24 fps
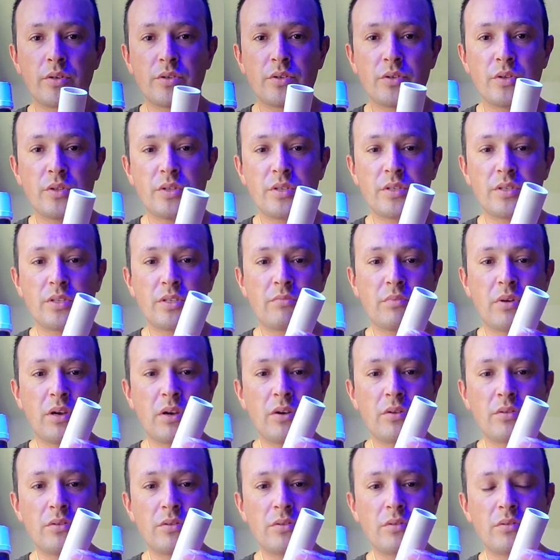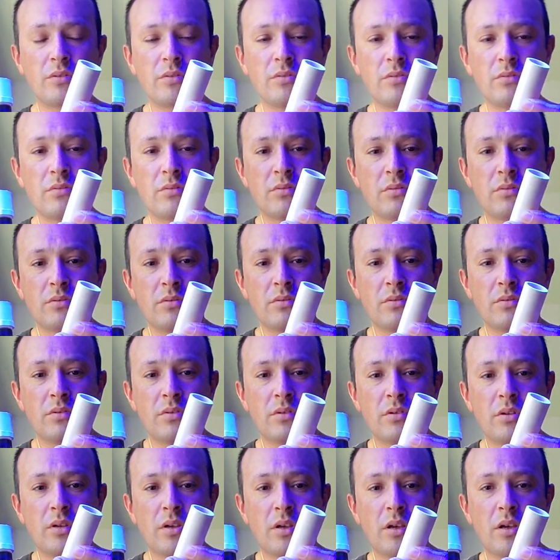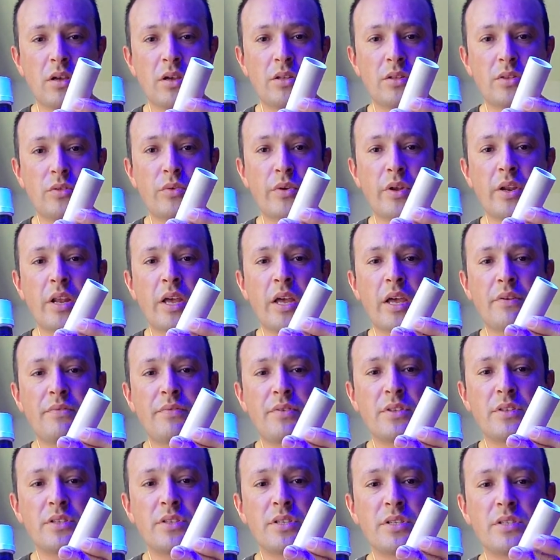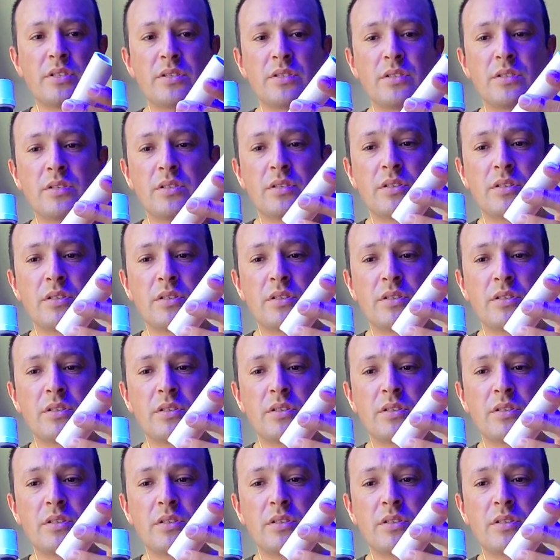So this is about 3.5 inches.